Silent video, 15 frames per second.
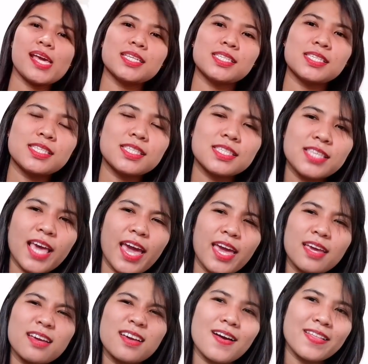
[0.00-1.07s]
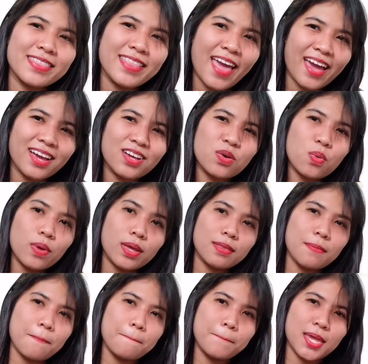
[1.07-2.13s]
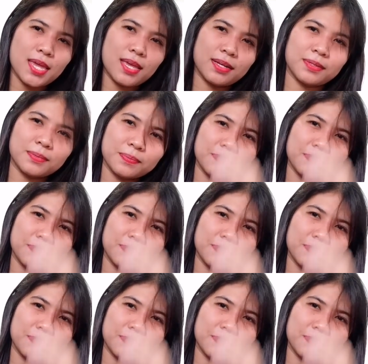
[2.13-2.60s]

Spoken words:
Stay connect with me.